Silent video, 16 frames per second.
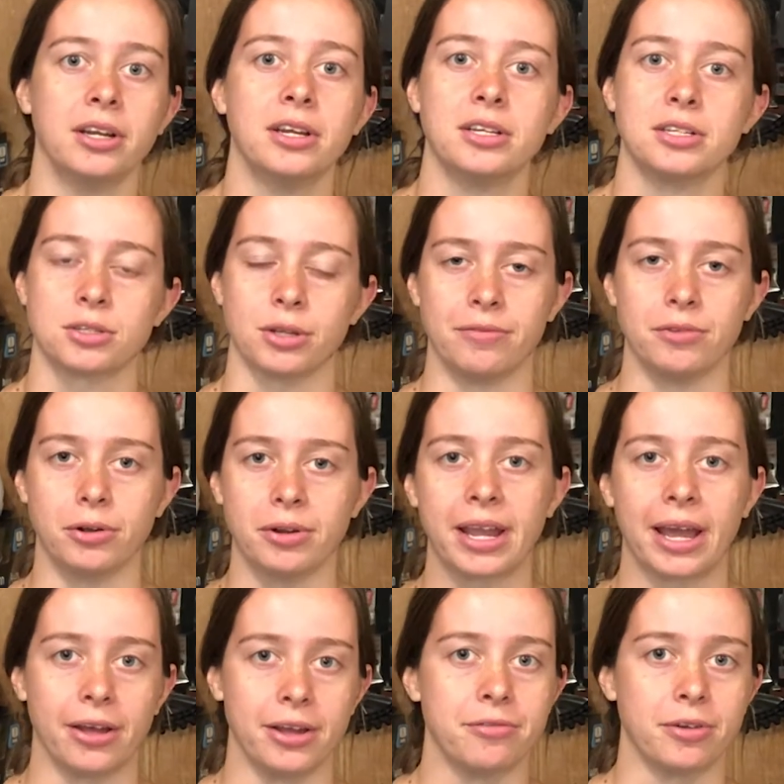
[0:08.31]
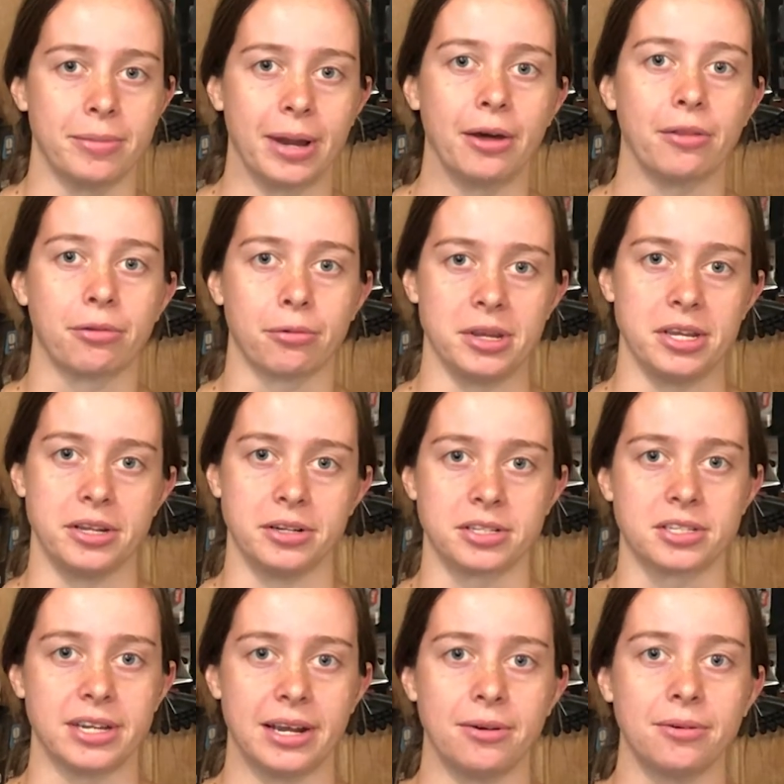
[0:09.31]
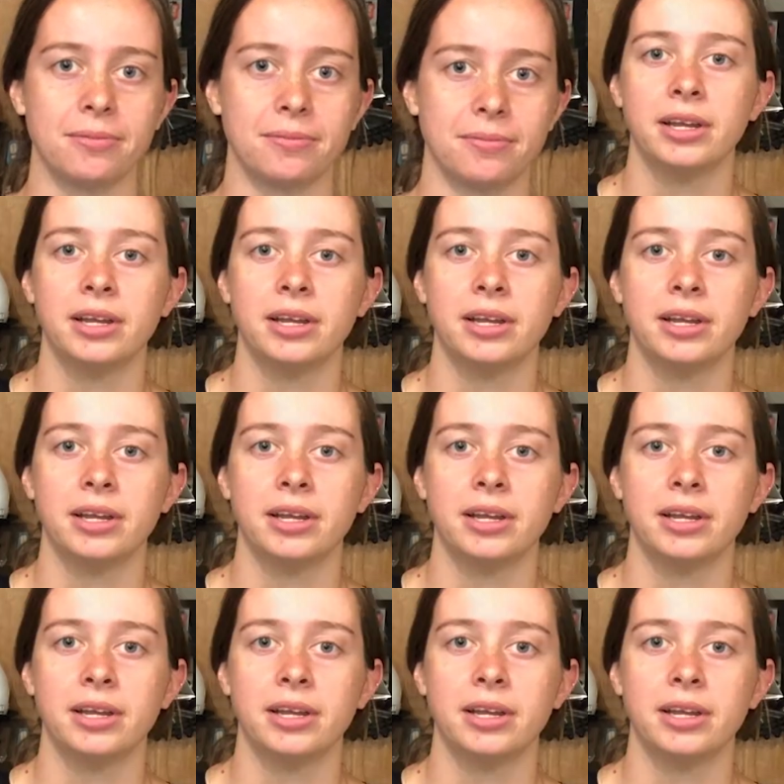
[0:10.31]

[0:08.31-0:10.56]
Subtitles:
So I've known Callie for about 3 years now.